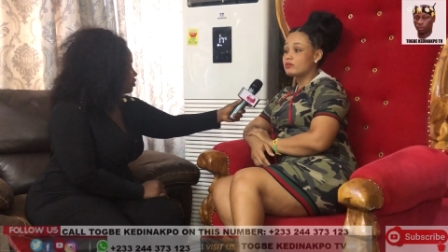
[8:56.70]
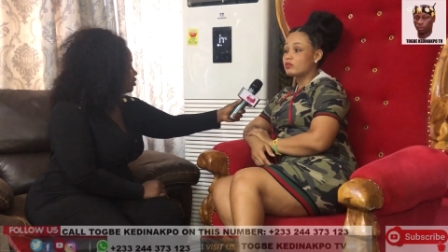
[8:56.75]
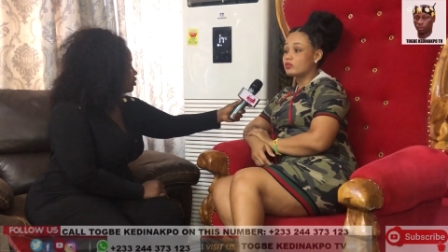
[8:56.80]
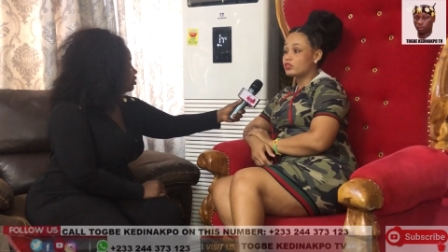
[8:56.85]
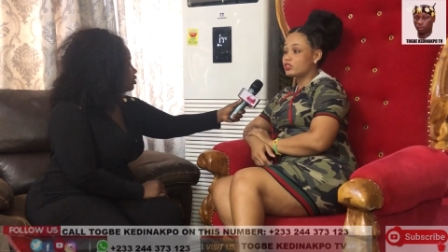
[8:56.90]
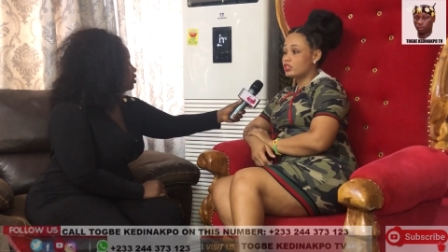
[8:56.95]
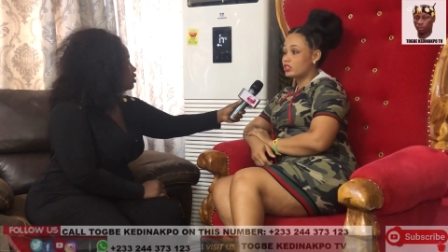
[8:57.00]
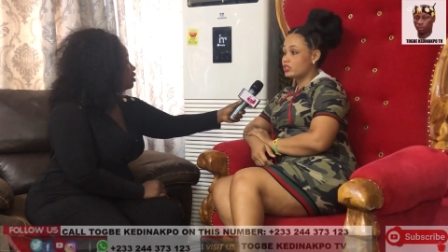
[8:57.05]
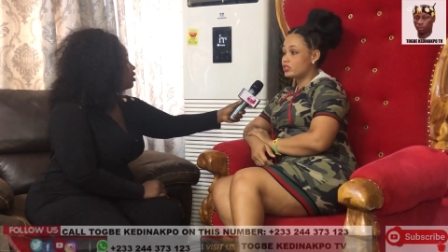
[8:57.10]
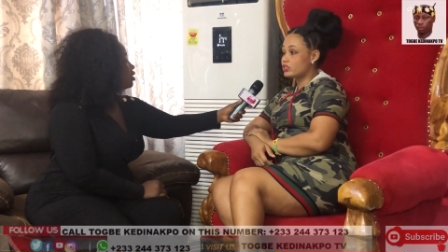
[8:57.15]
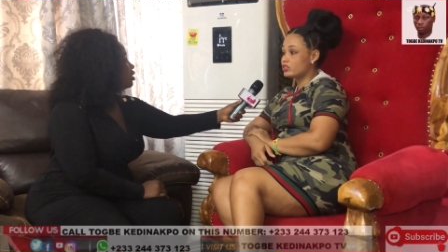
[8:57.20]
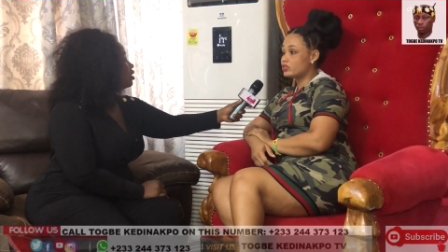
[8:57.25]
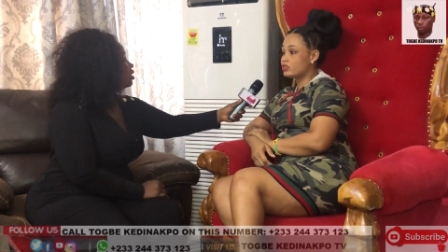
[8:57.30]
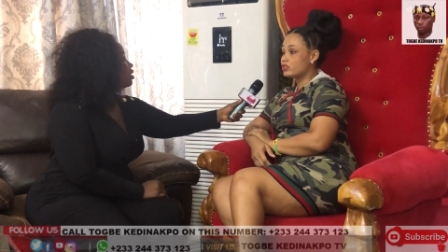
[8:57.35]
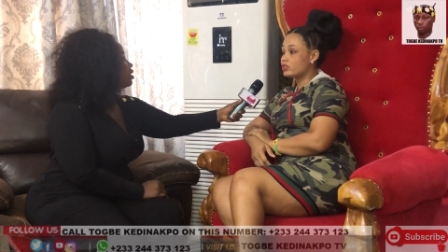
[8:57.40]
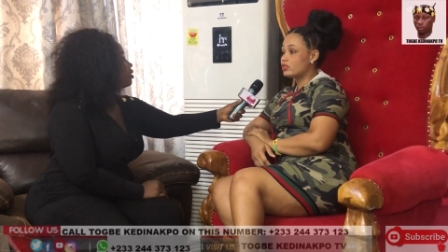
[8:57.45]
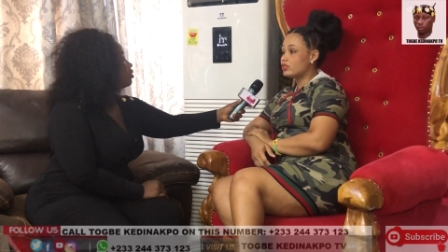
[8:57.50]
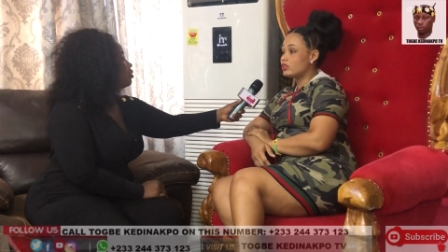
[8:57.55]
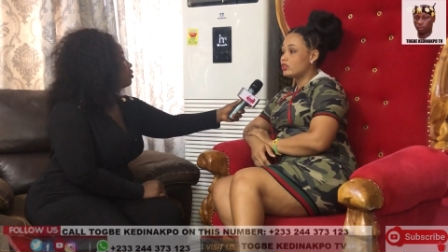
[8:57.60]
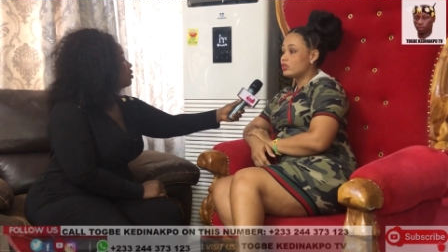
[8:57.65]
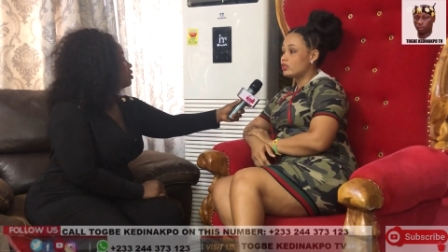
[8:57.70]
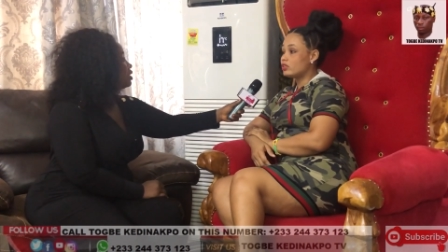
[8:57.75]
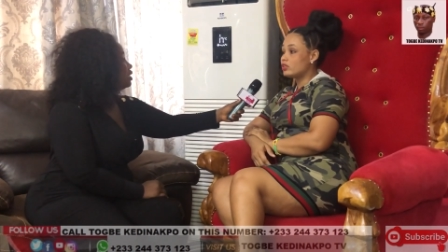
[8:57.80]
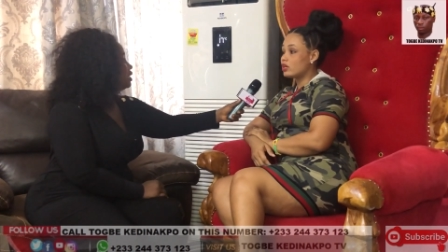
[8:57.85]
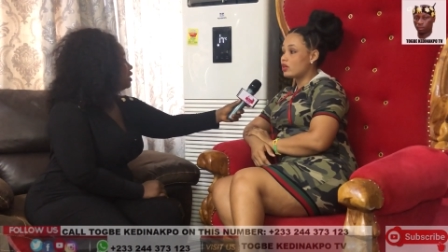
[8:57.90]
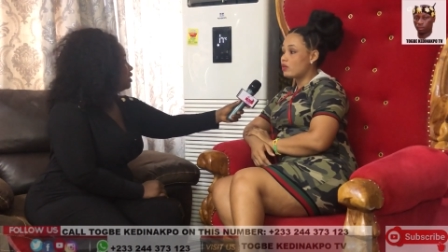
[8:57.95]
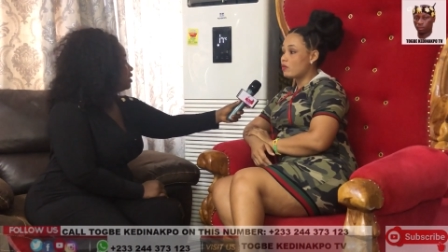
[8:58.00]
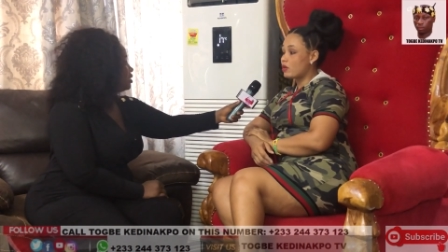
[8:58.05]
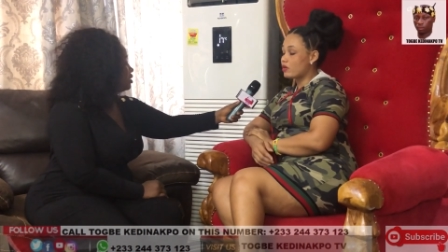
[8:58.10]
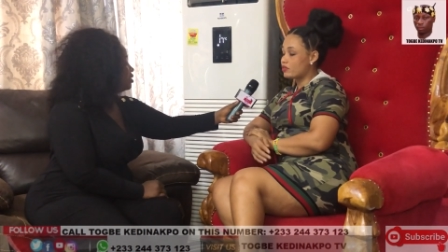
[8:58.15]
church.
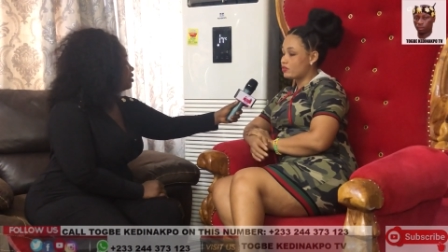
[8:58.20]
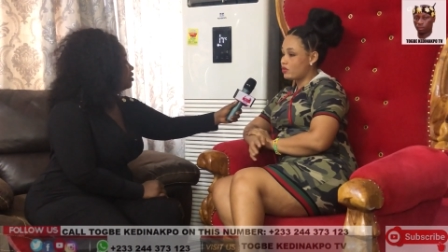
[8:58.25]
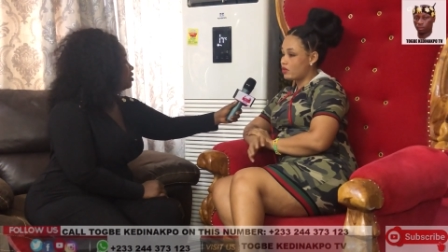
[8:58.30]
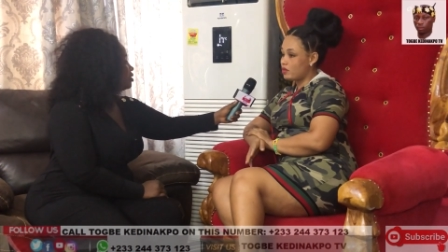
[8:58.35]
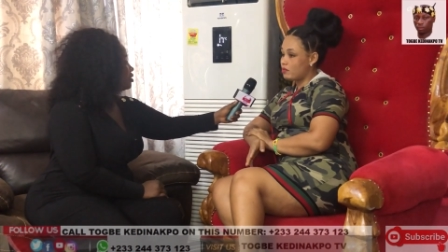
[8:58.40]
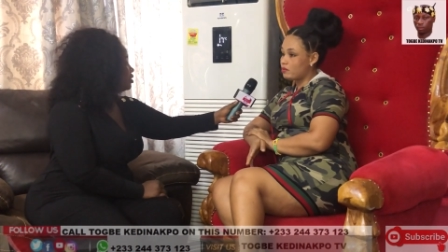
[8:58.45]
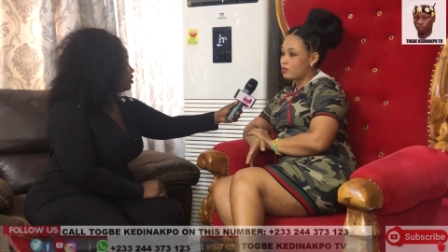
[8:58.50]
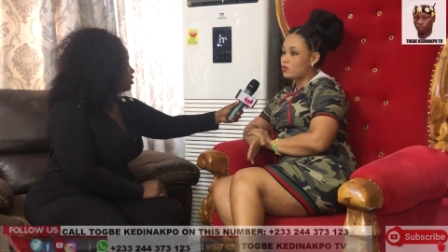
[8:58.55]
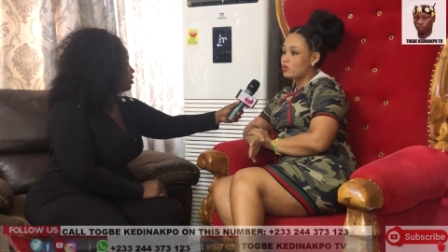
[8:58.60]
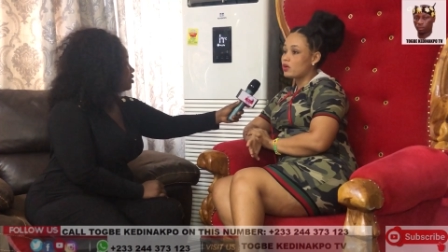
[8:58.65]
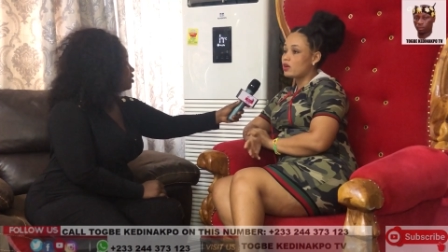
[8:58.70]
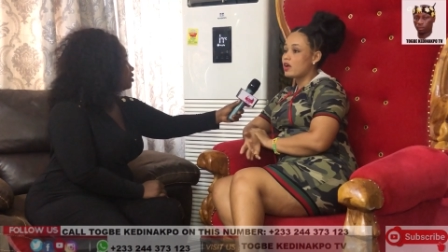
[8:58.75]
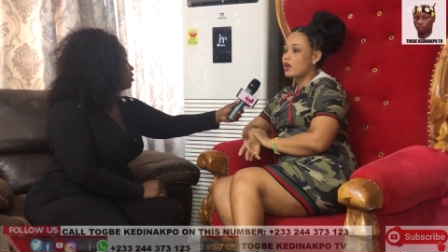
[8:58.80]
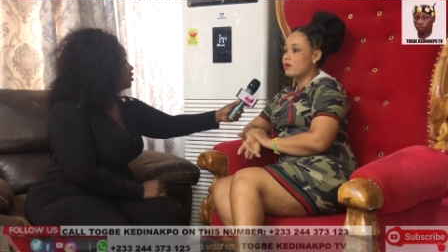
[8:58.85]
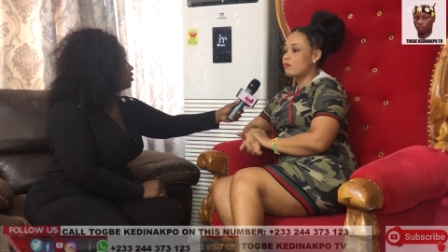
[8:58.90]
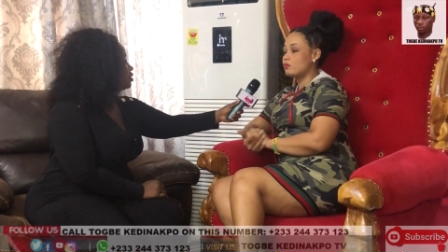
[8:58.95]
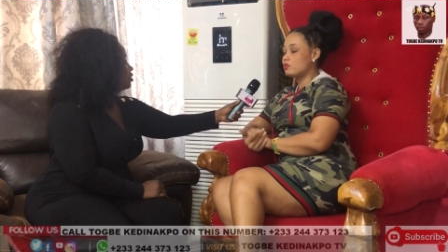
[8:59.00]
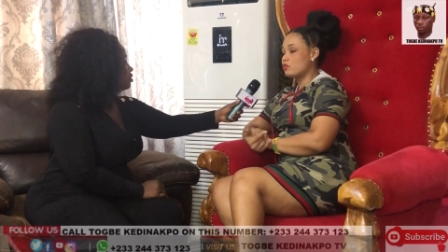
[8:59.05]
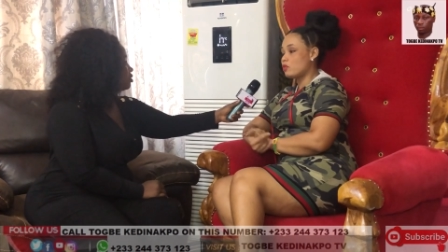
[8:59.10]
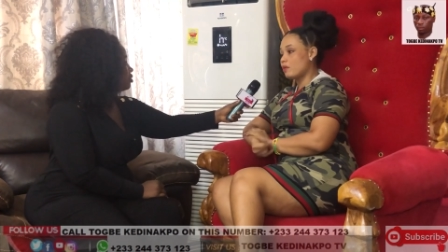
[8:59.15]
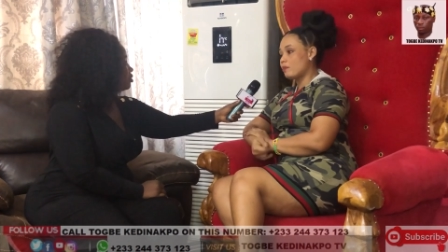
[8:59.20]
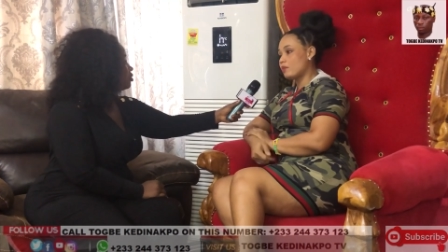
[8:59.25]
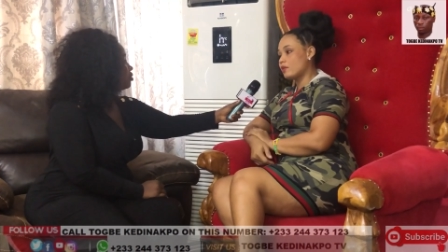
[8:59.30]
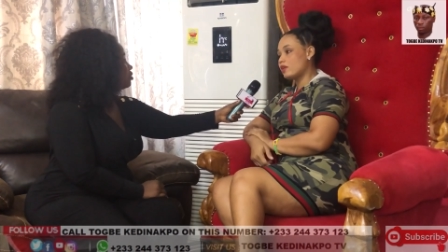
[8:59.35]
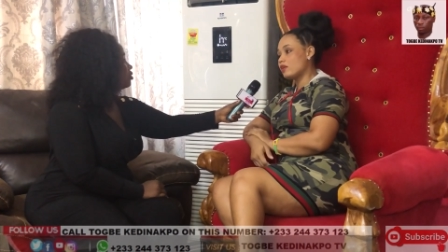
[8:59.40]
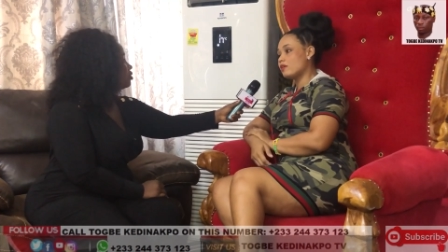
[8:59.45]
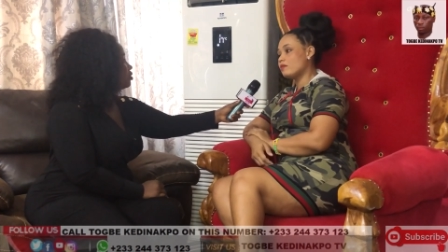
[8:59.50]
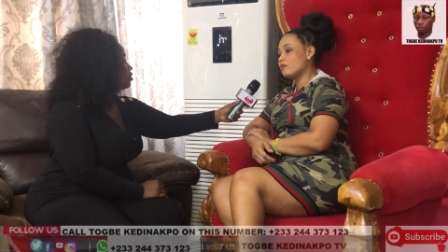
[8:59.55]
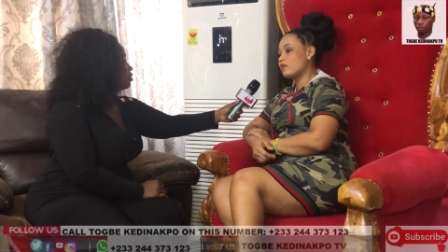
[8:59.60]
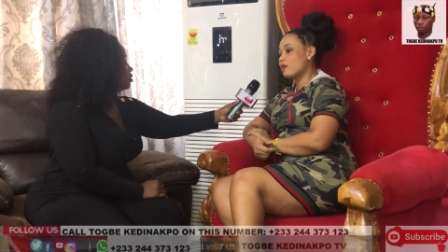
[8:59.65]
Now I train me. I'm going to
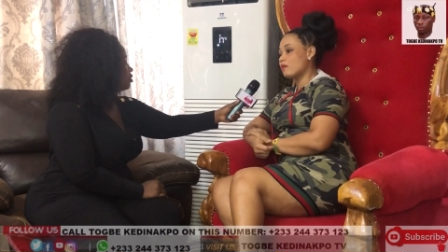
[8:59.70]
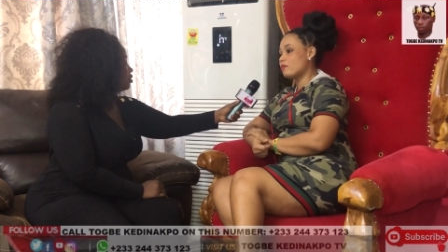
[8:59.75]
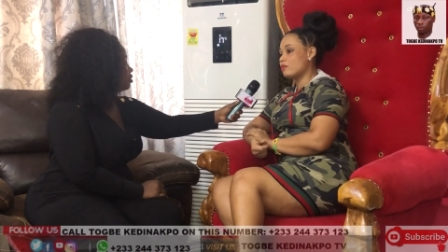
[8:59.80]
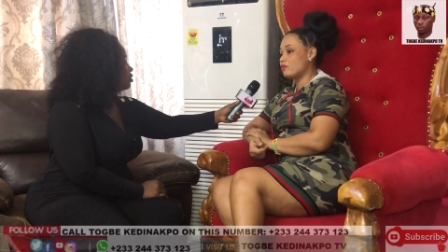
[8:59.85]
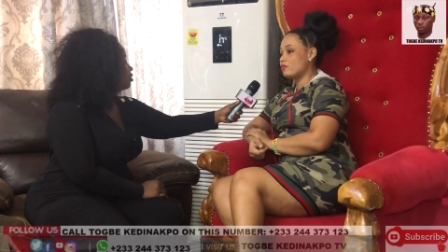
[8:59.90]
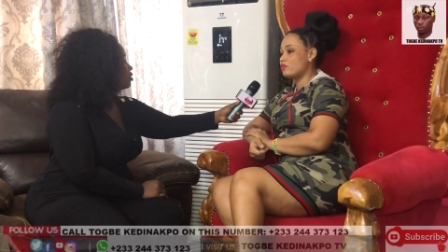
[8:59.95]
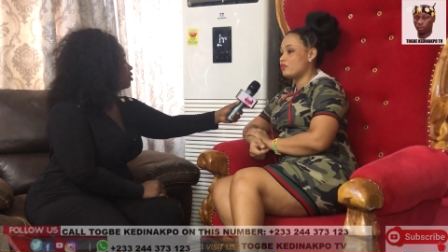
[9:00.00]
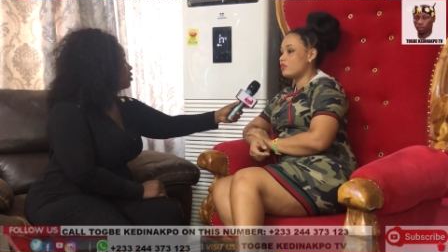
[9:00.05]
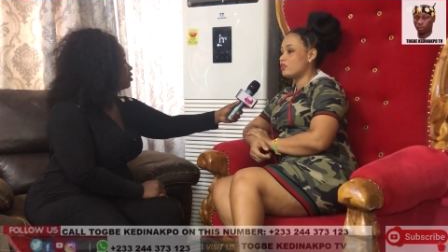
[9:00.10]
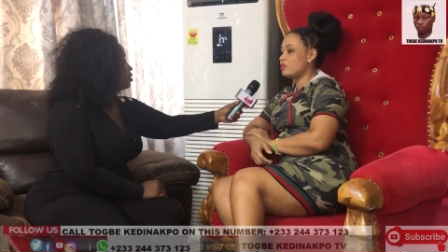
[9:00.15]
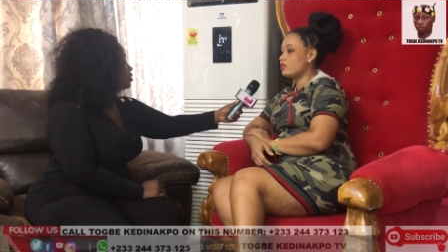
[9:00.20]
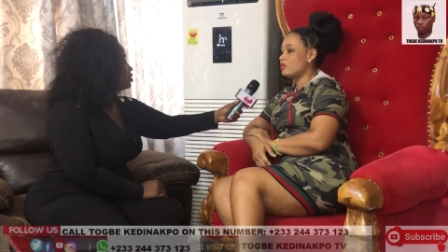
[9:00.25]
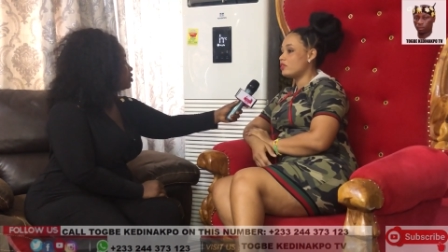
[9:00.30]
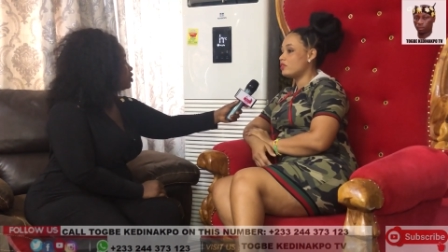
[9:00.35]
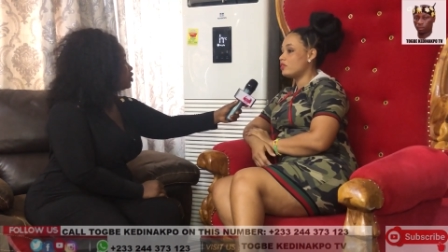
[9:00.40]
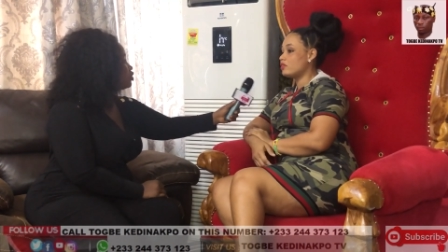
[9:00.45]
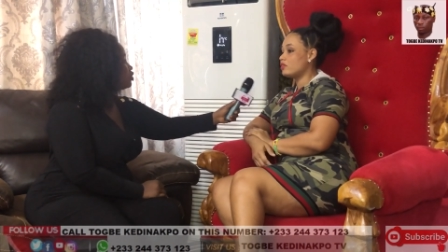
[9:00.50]
pick me up a few.